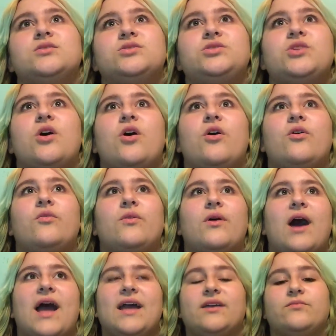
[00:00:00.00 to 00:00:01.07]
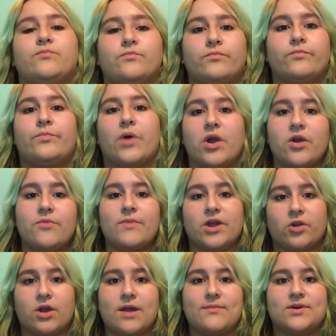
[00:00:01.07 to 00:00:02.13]
So I borrow my
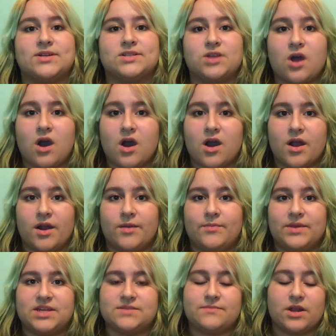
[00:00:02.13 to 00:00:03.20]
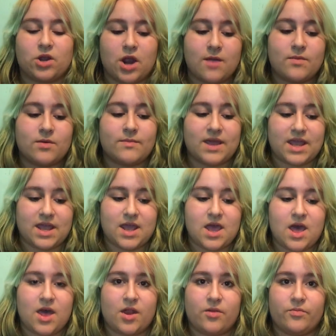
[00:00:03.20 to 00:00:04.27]
grandma's car because my grandma and my
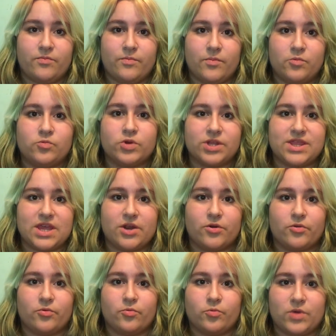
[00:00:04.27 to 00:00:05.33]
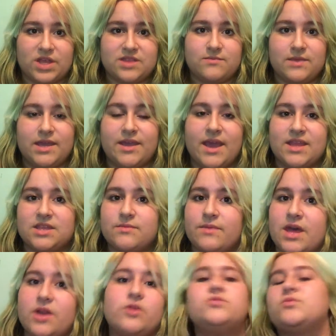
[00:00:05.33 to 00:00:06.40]
aunt were there with me at the
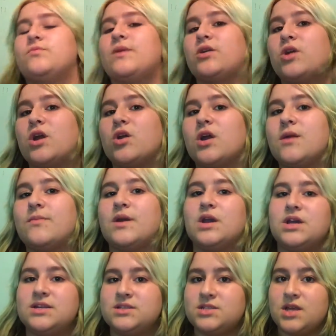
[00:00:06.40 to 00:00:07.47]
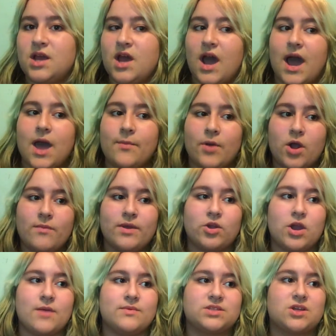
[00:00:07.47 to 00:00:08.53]
Meadows with my great-grandparents. I borrow my
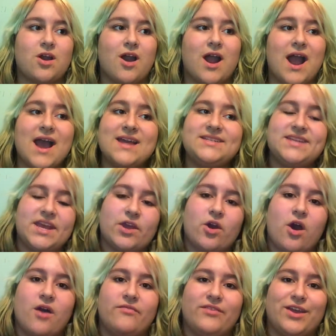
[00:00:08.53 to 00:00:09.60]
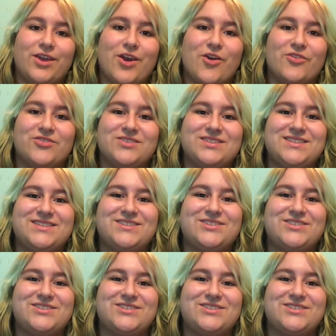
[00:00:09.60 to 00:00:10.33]
grandma's car. I take off and go